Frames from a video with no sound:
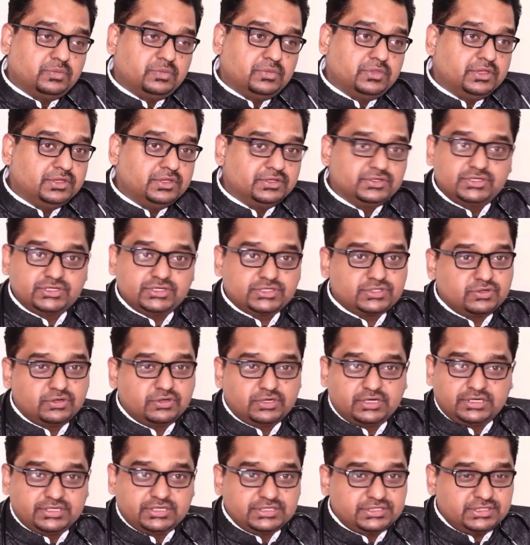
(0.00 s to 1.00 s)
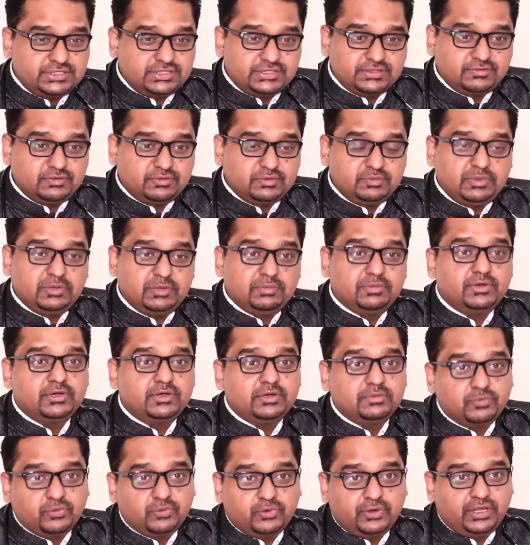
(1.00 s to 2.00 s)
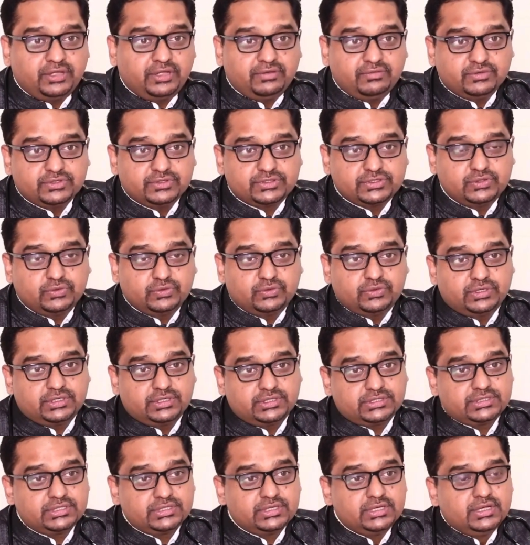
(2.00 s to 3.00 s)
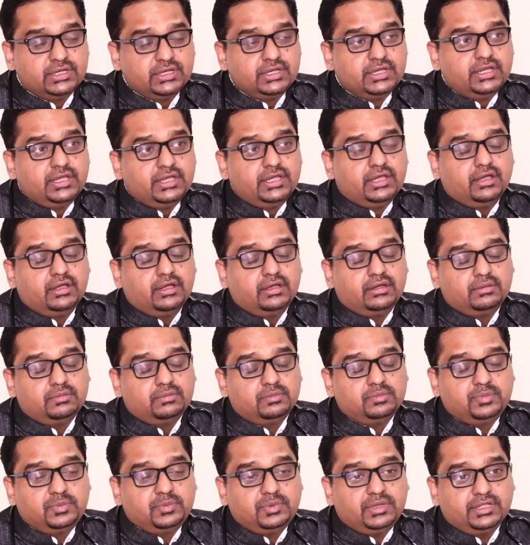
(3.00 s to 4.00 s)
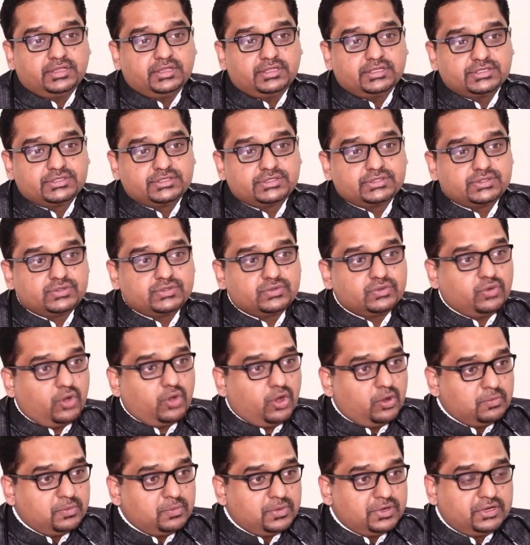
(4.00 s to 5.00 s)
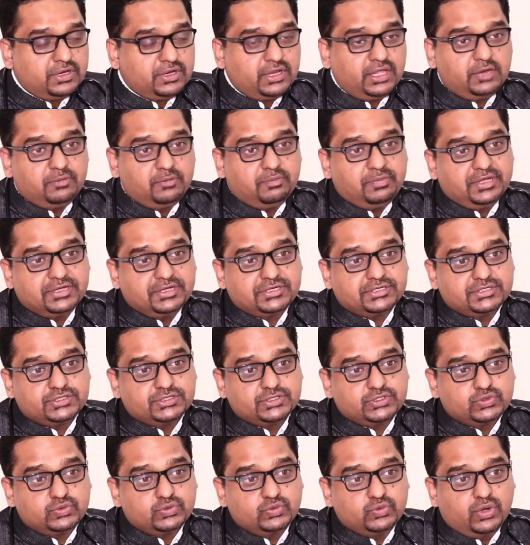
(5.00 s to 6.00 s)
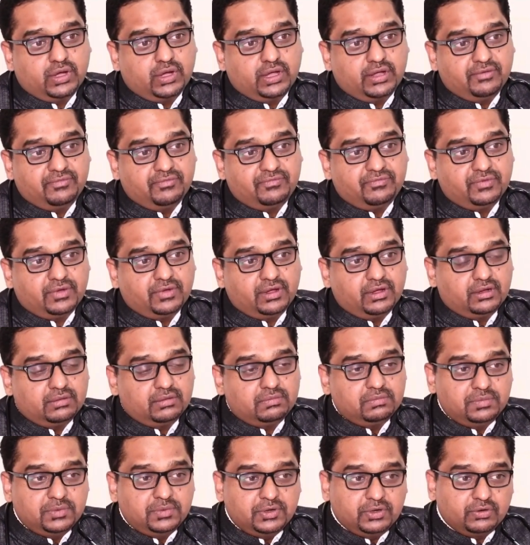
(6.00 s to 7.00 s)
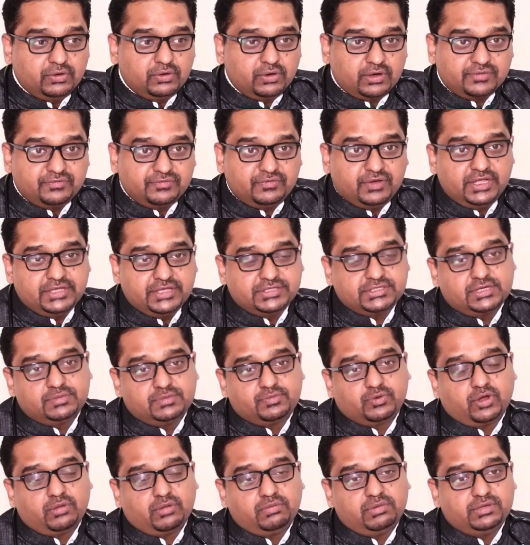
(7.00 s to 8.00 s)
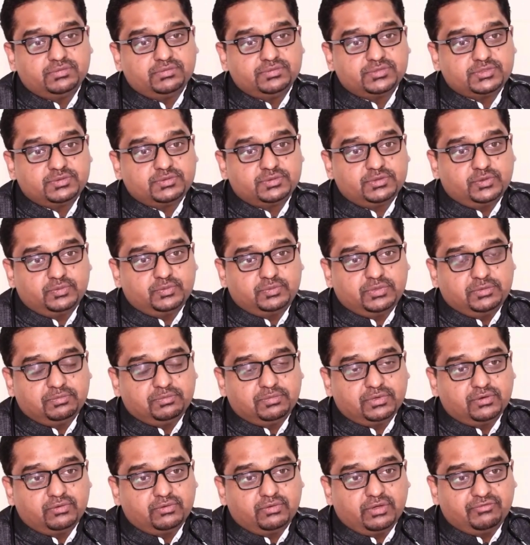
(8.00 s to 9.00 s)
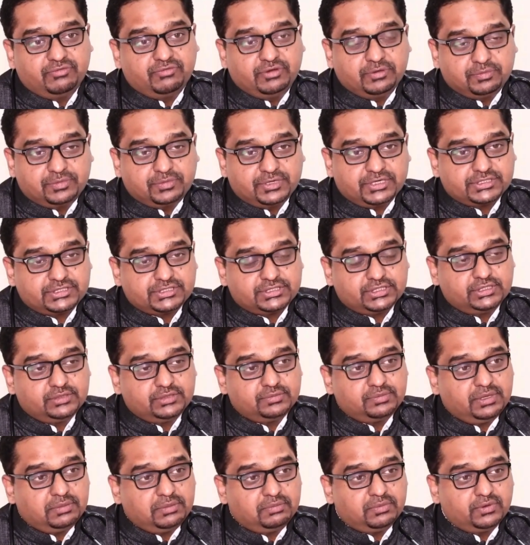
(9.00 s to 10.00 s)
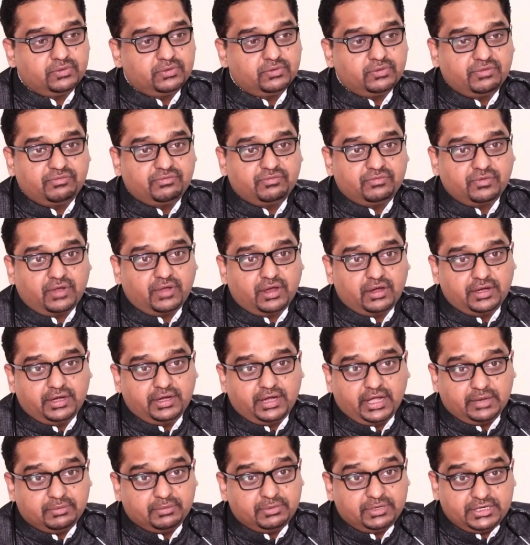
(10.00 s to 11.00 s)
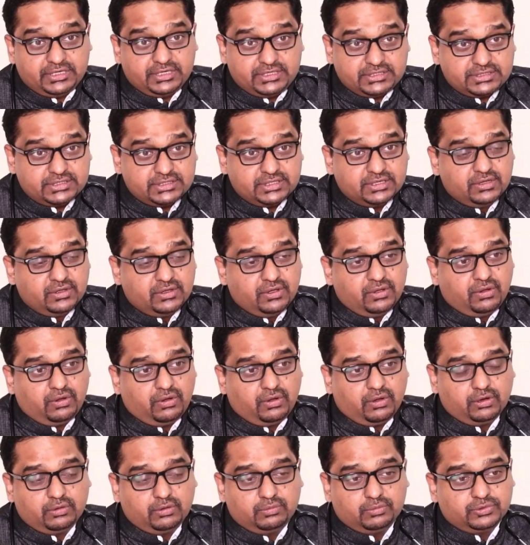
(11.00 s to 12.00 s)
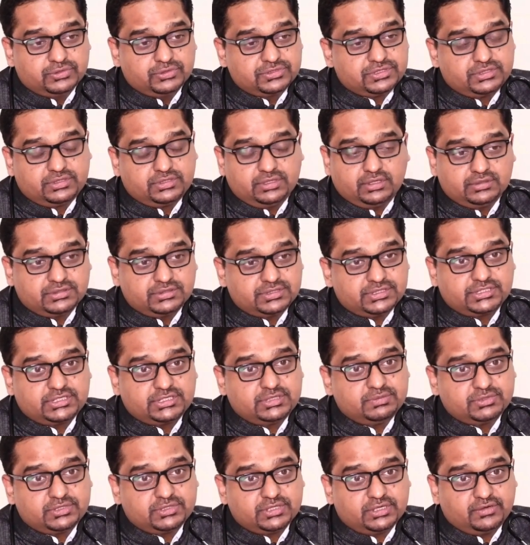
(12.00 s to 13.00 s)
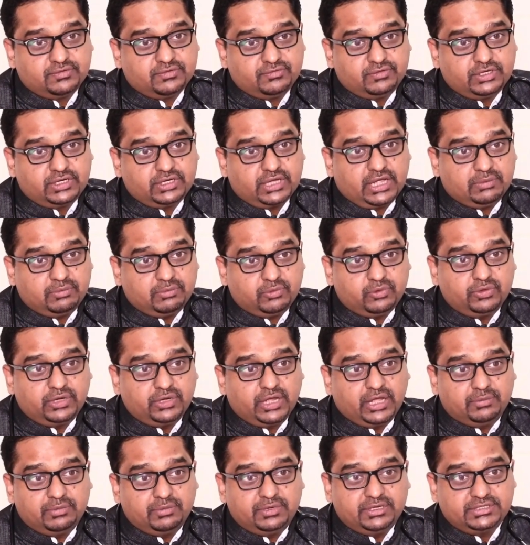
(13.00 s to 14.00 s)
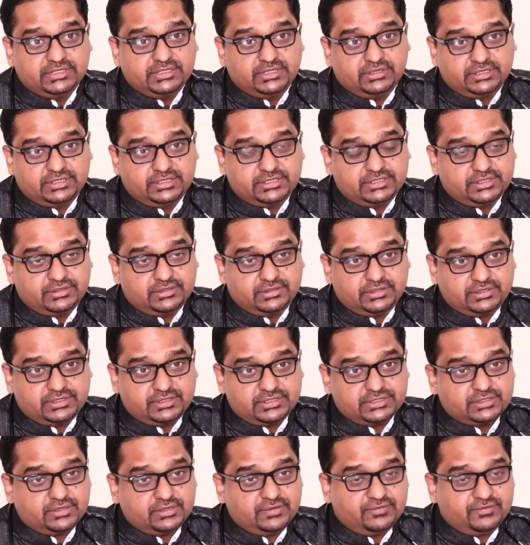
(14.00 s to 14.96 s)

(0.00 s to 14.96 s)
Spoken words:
It's just not a disease of the people reporting with snorers. It is common in patients who have a lot of nasal problems, people who have depression, people who have diabetes. Almost 60% of the type 2 diabetes are at risk